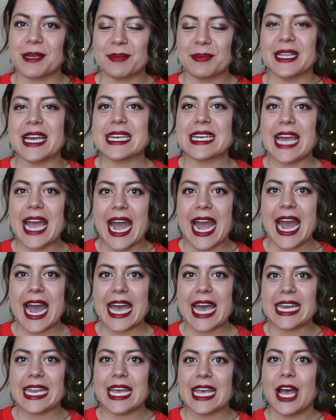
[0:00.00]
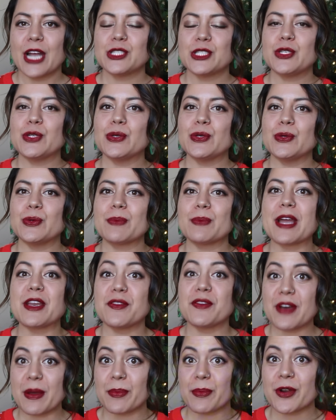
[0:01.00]
I plan to add to my
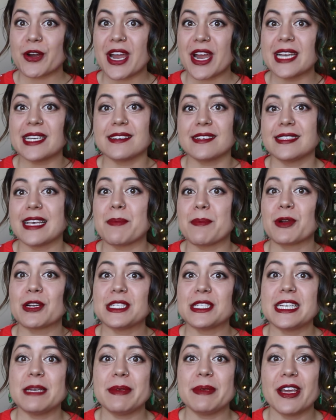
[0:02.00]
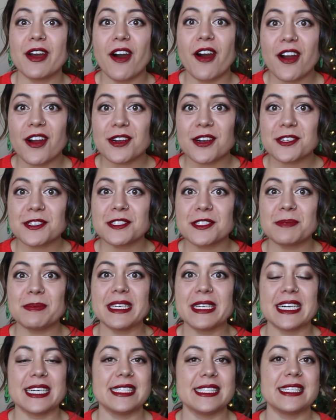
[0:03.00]
November and December TBRs
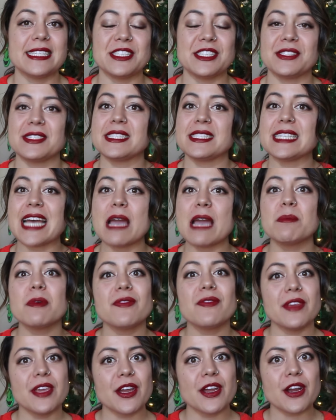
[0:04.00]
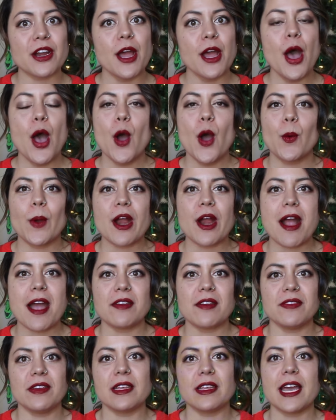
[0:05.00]
because it's just the time of year where I
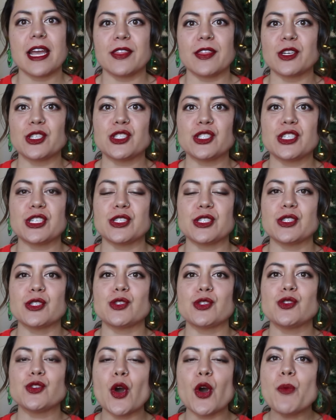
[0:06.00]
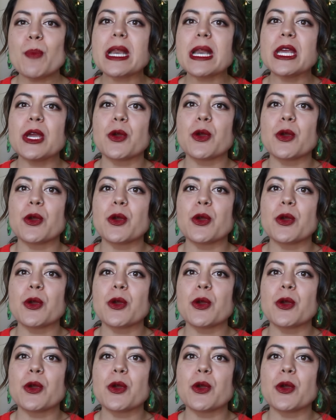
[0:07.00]
feel like there's just so many